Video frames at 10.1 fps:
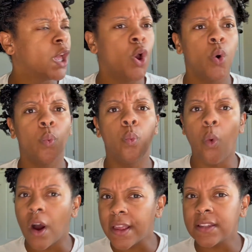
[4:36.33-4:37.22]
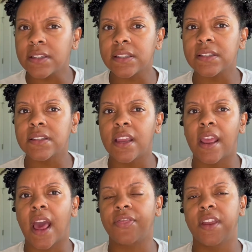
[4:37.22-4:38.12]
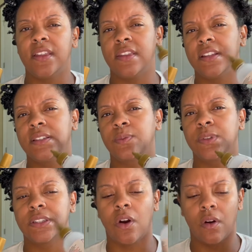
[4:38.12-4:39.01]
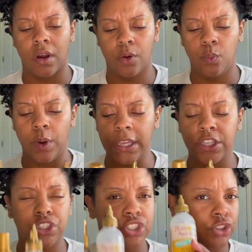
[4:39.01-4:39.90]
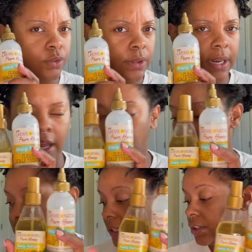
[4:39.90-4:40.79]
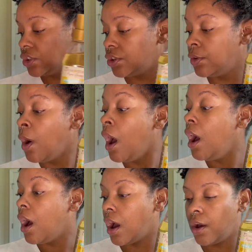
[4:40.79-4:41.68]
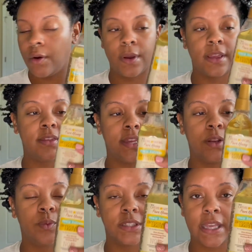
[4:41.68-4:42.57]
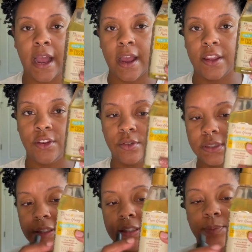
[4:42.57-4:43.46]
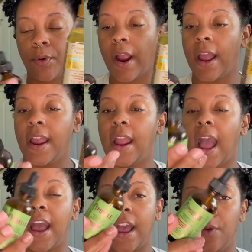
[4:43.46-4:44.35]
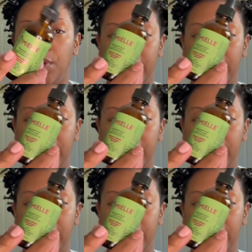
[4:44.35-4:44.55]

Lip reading: once, and I think this was on week 2 that I used these two. Oh, and then once I used the spray, I went